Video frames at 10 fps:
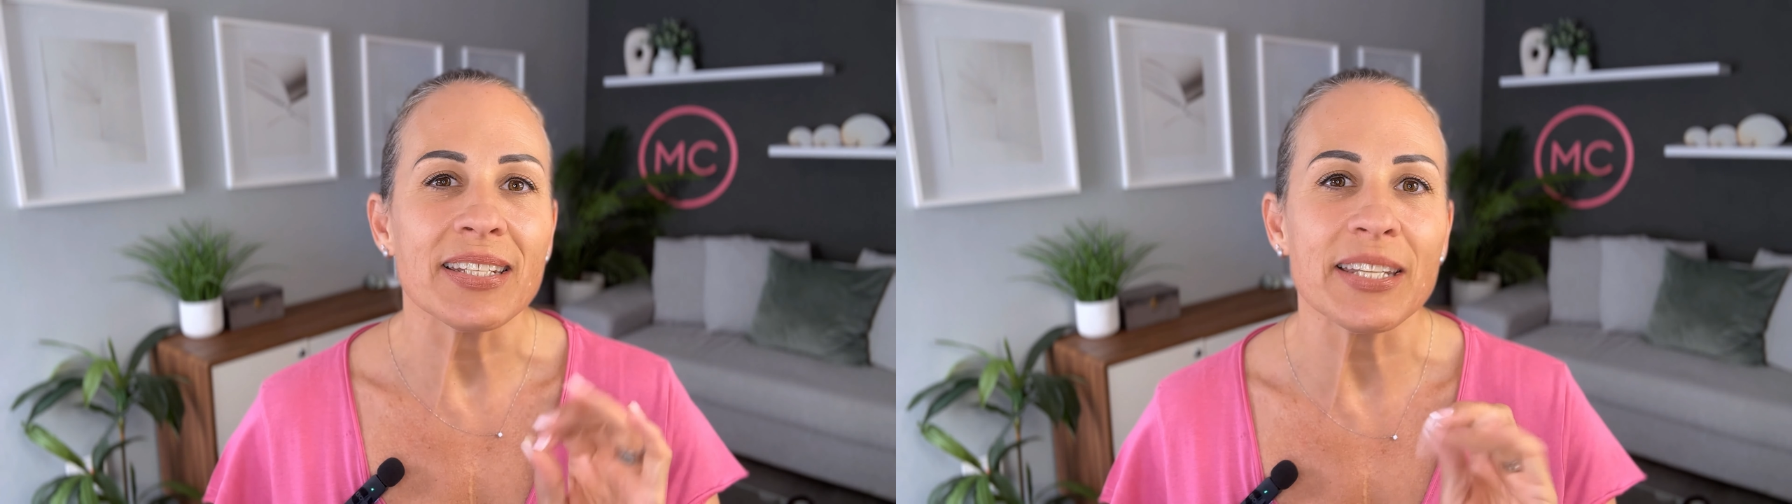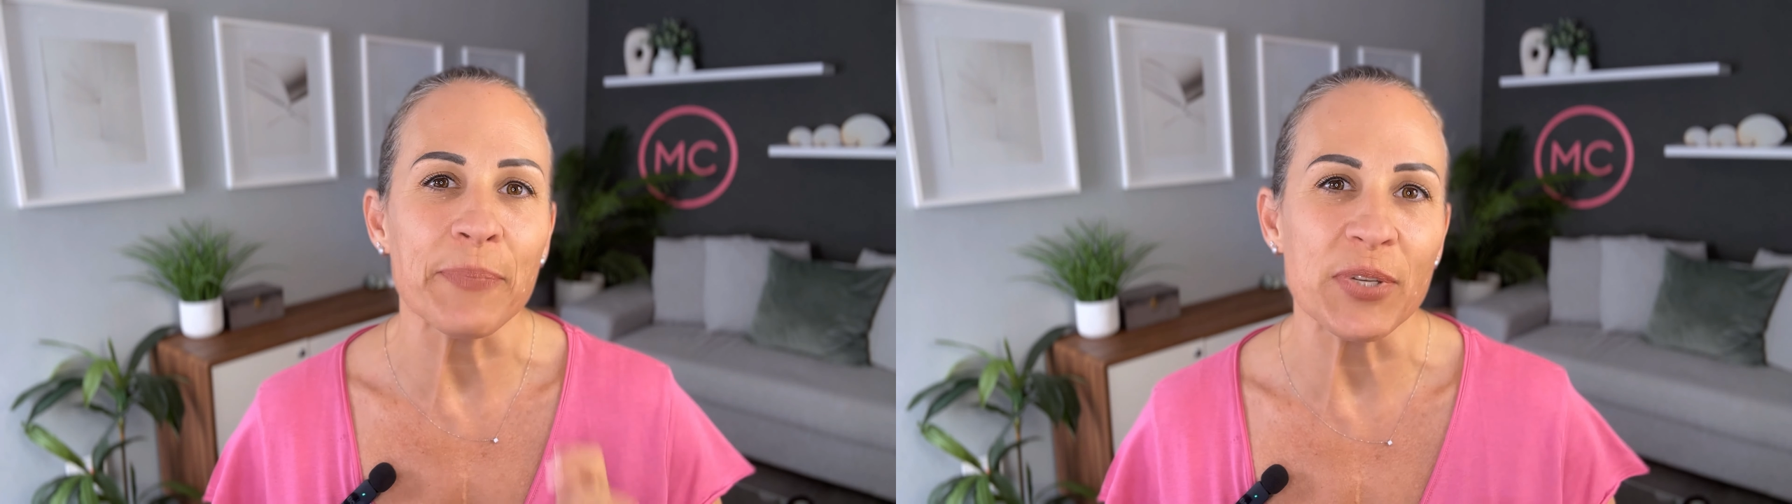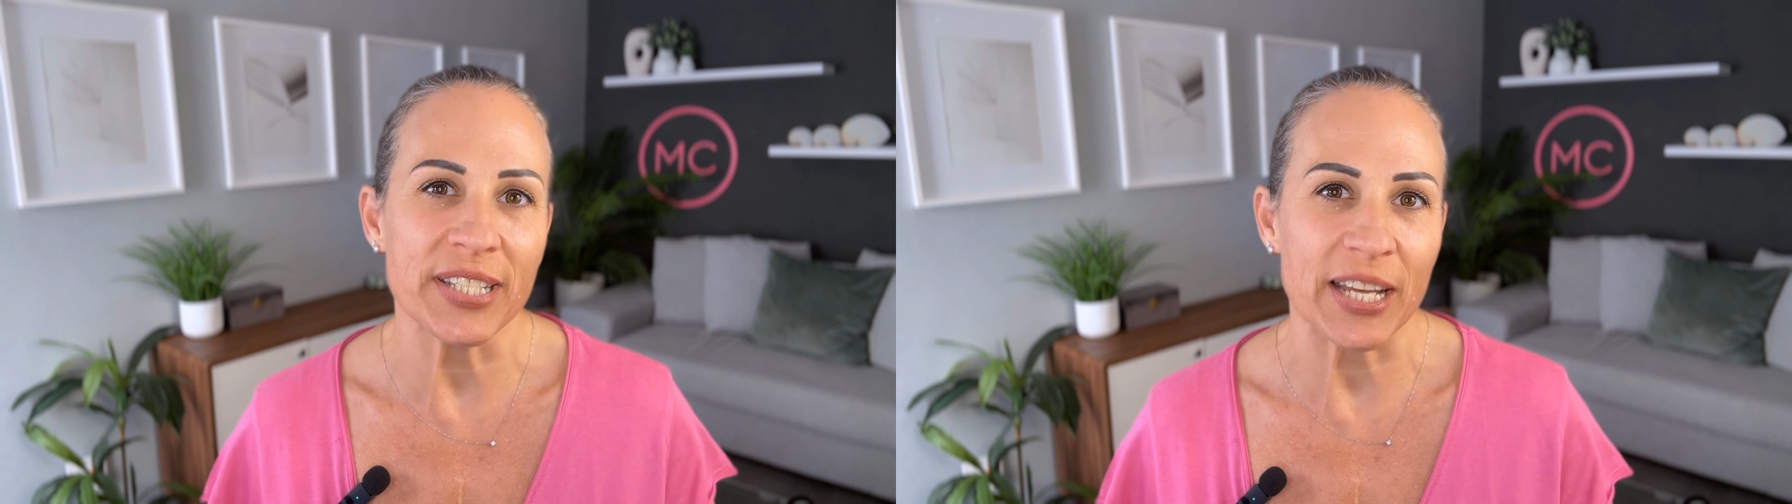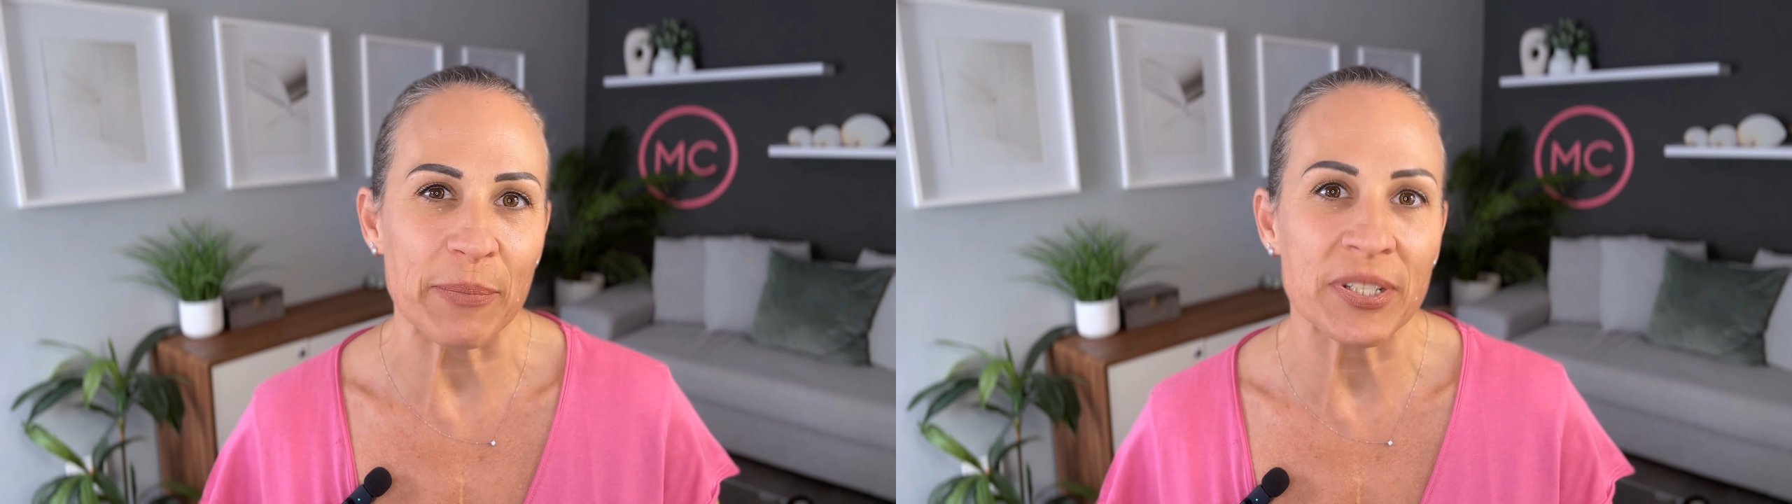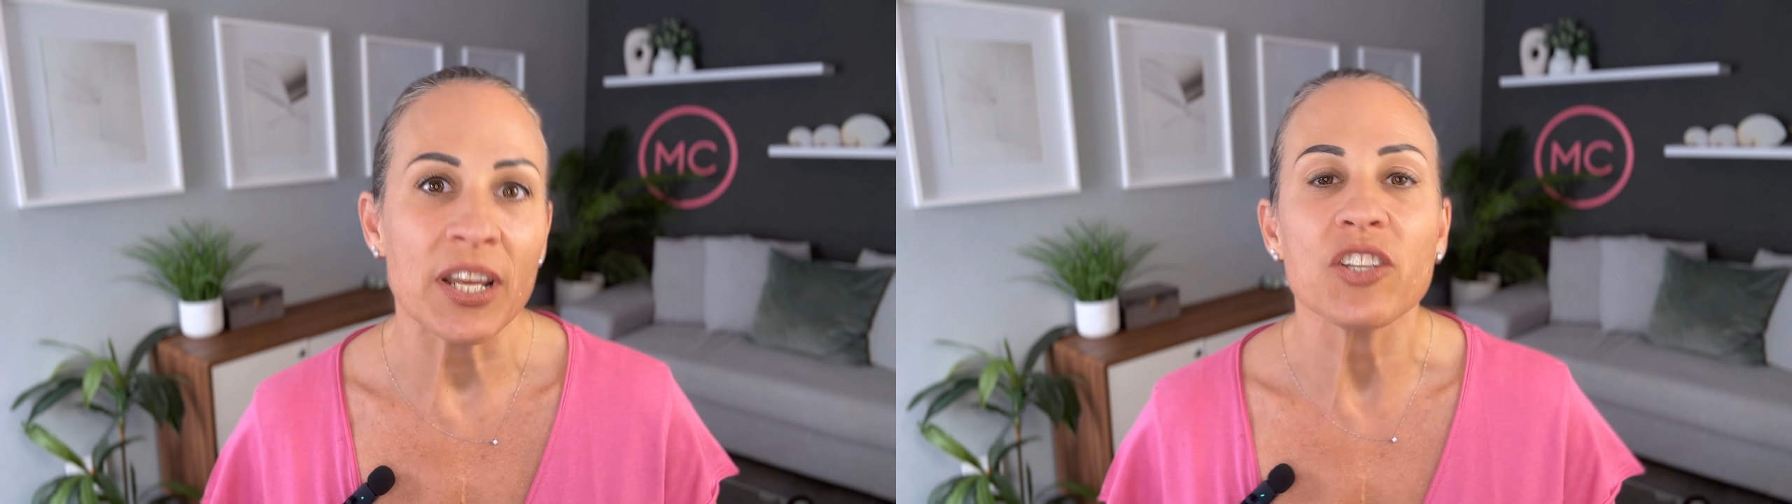simple
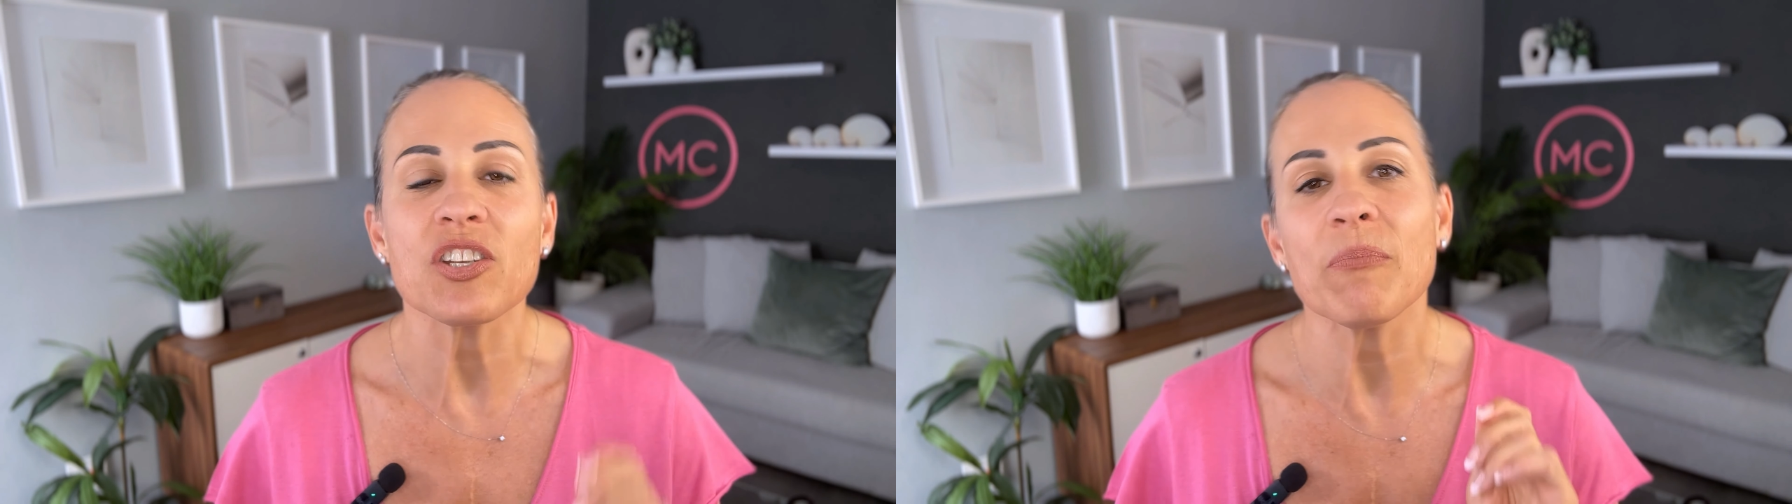steps to